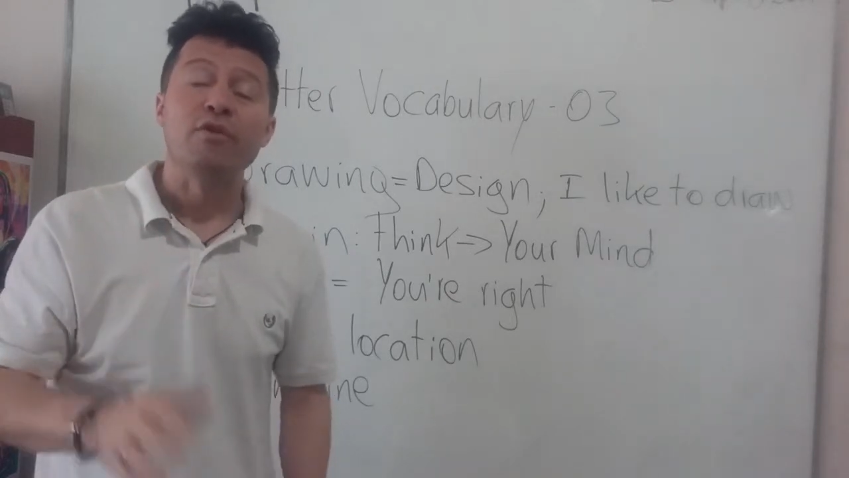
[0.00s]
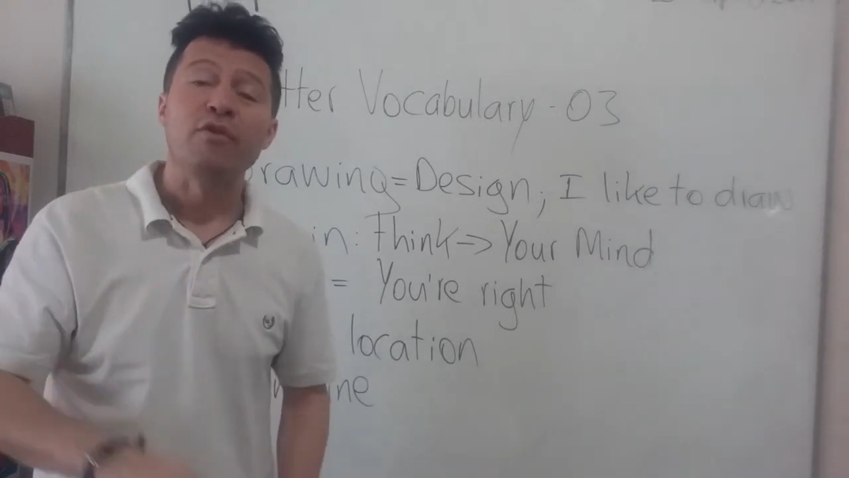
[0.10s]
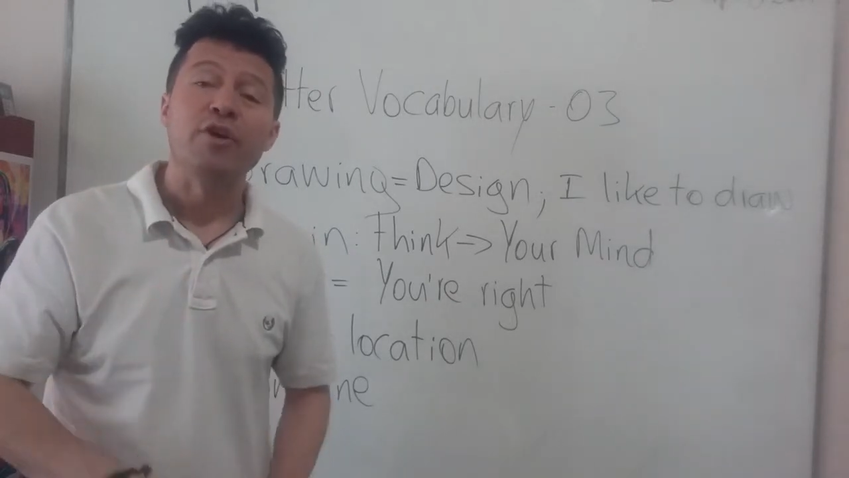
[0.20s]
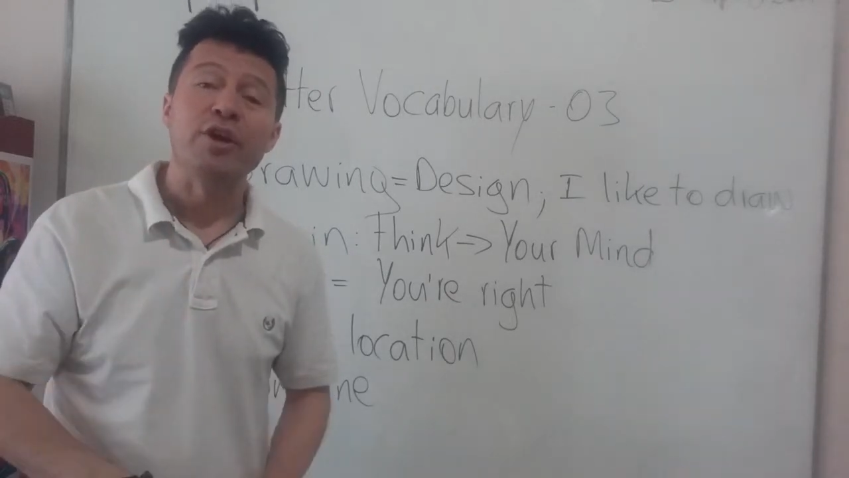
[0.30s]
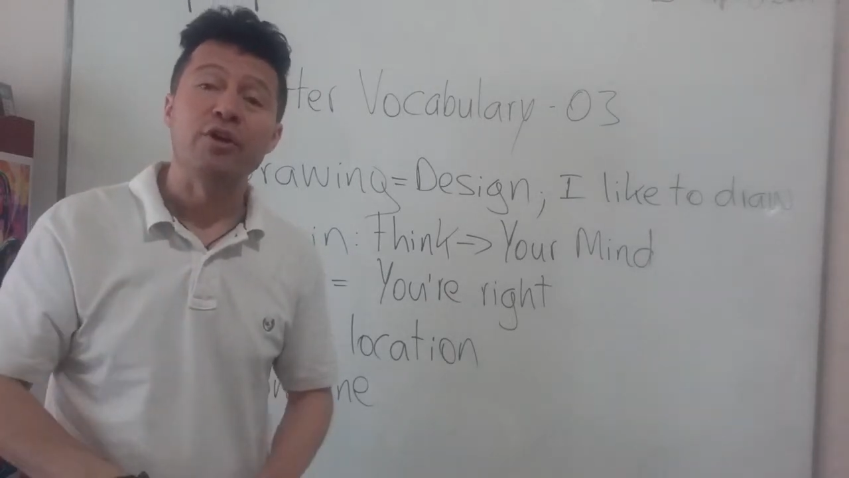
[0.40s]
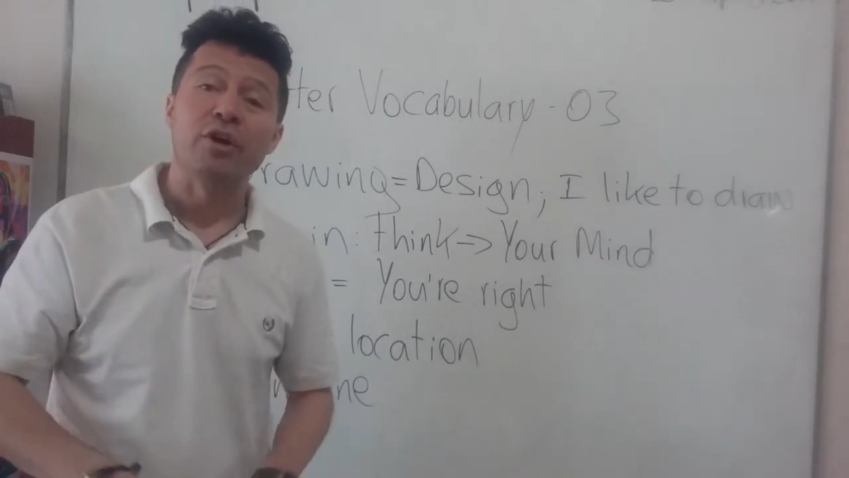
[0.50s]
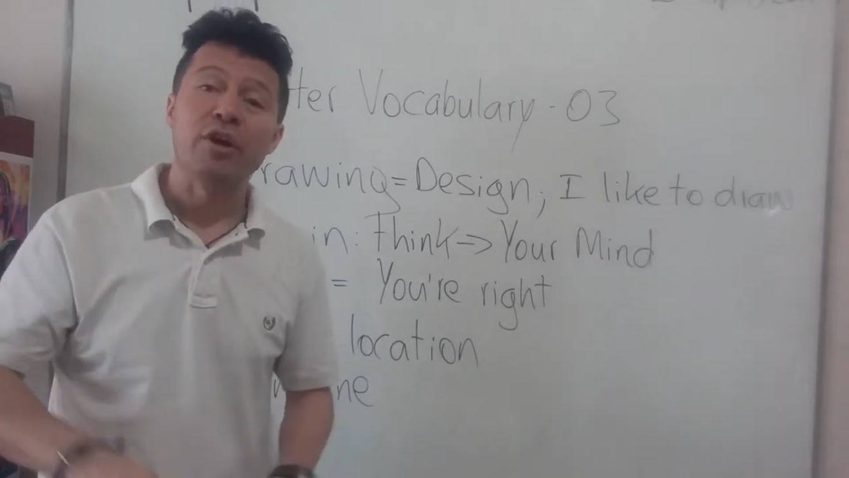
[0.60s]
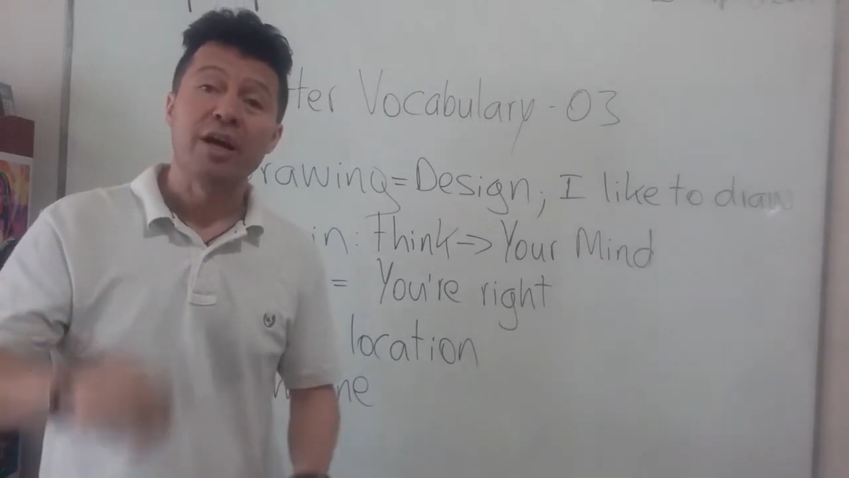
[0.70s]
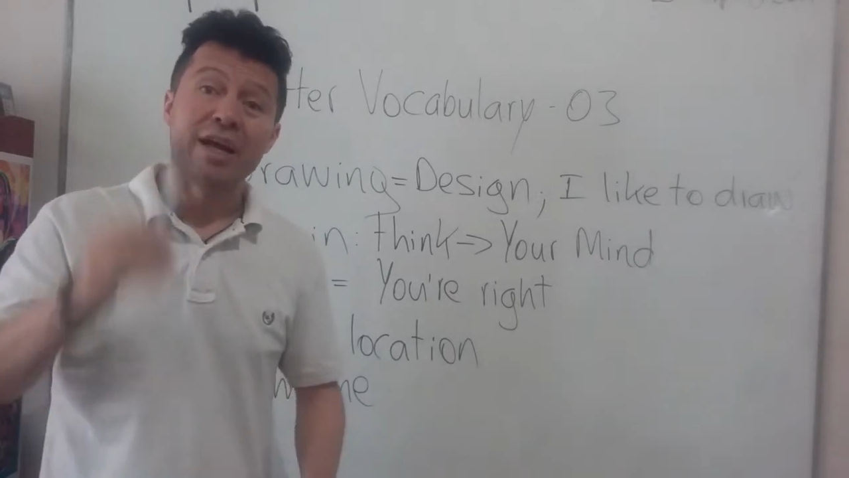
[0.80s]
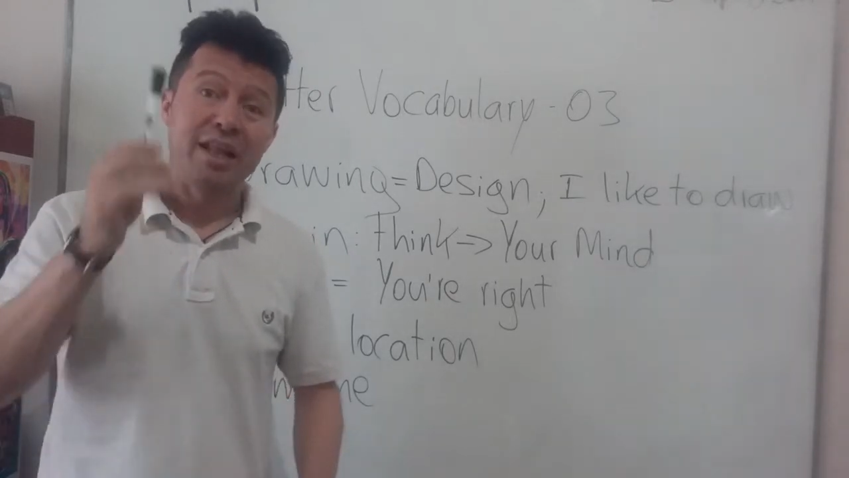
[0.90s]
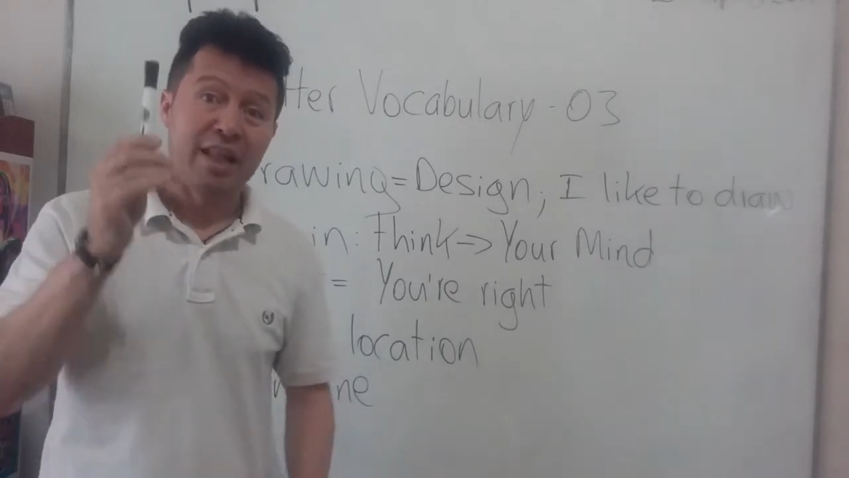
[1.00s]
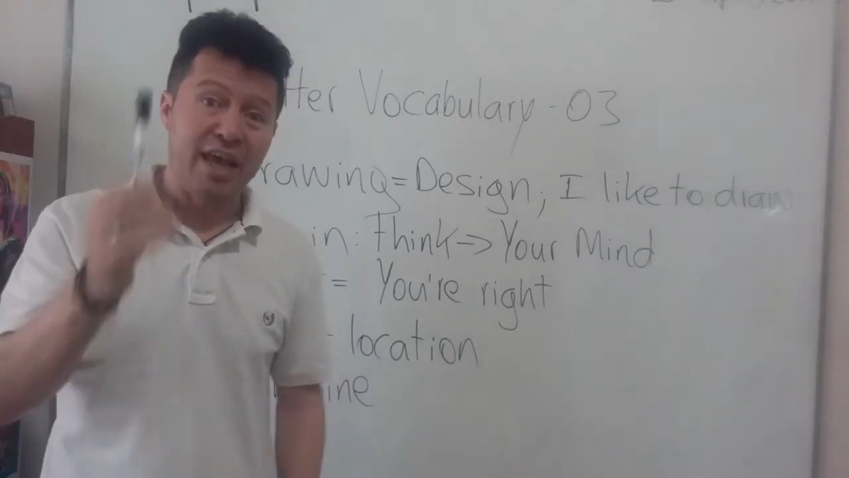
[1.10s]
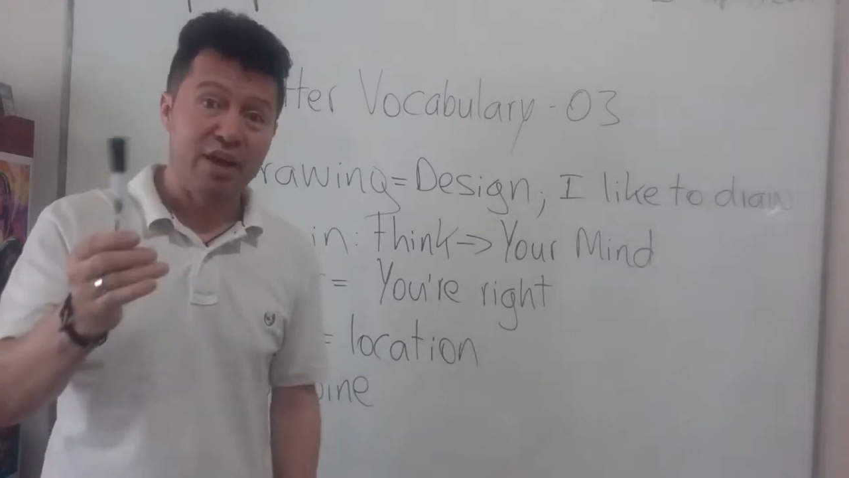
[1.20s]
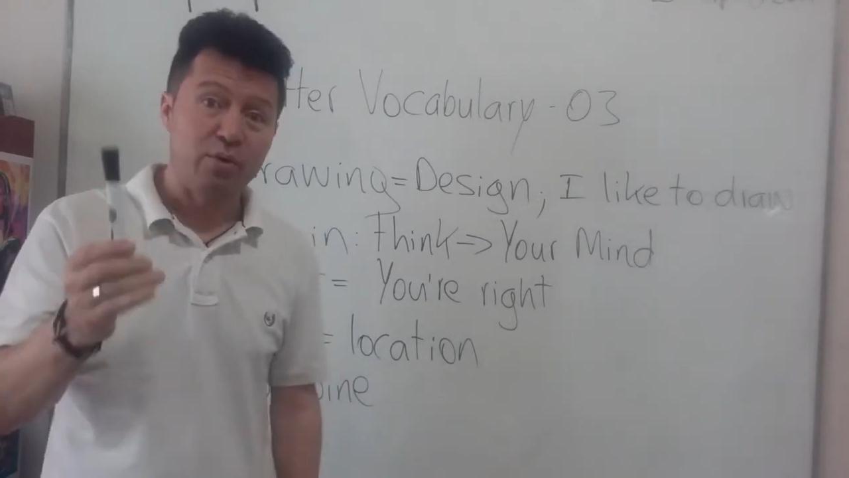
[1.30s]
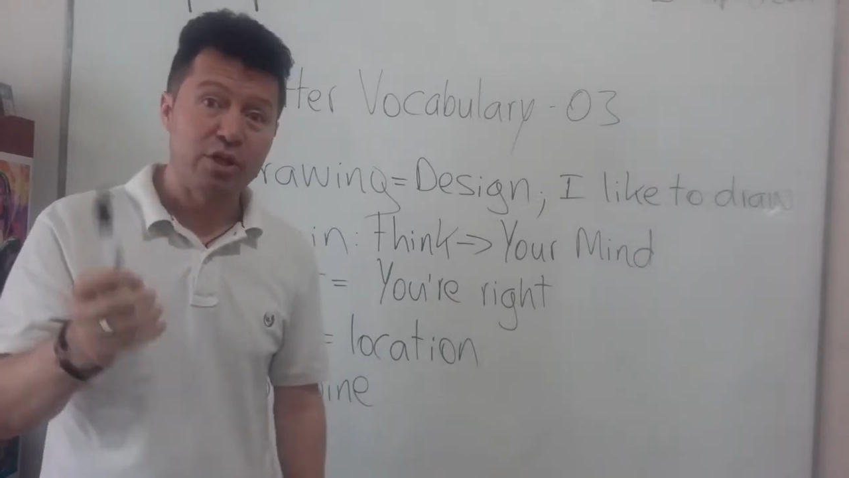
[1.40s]
For your
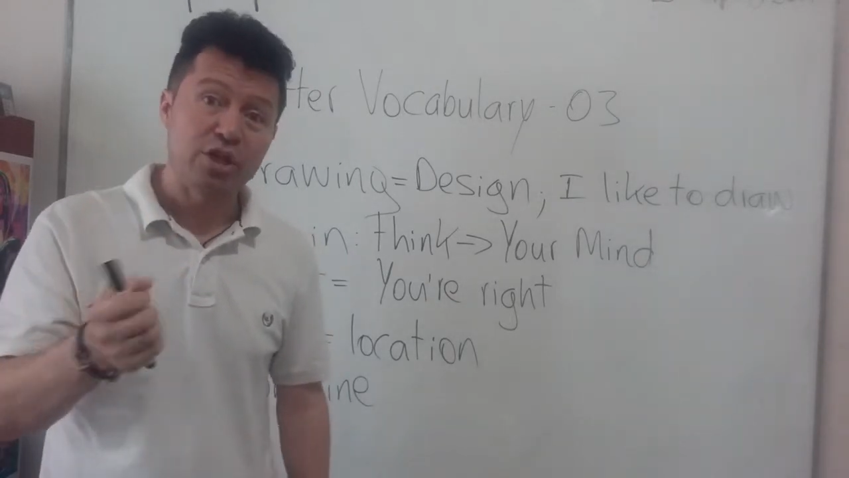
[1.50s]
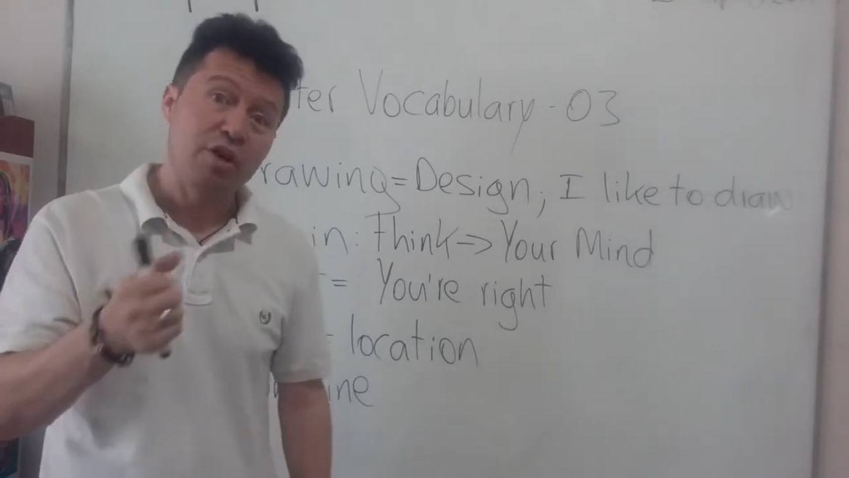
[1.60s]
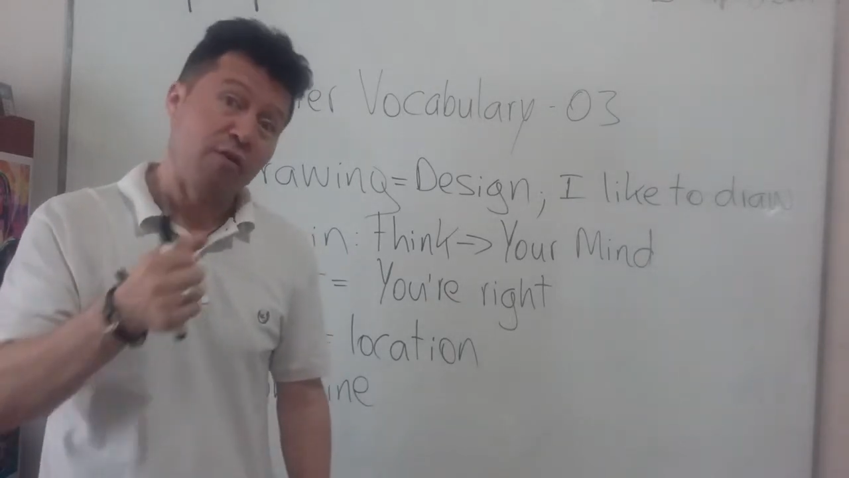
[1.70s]
language,